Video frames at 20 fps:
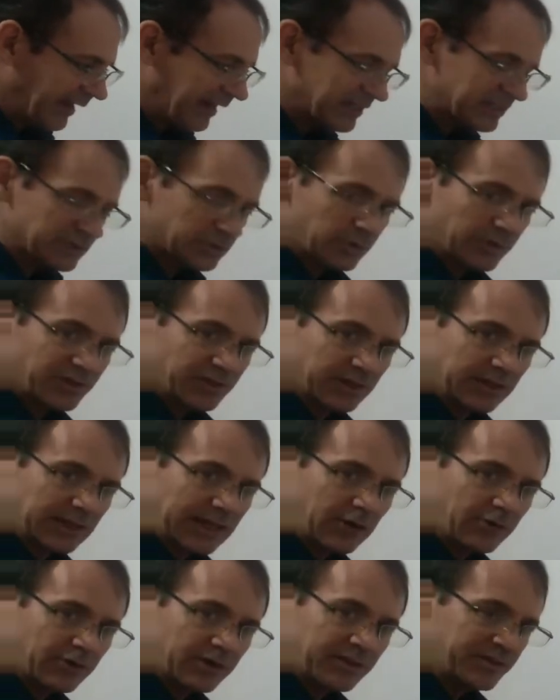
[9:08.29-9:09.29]
x was
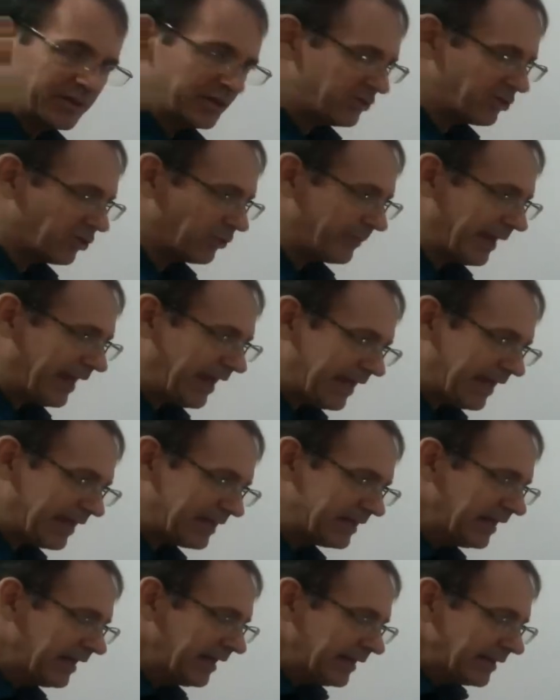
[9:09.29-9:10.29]
allowed in the
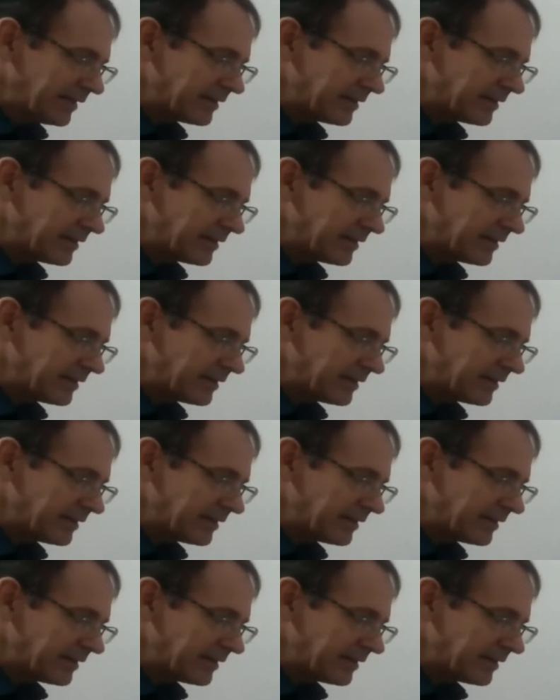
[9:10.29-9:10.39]
domain,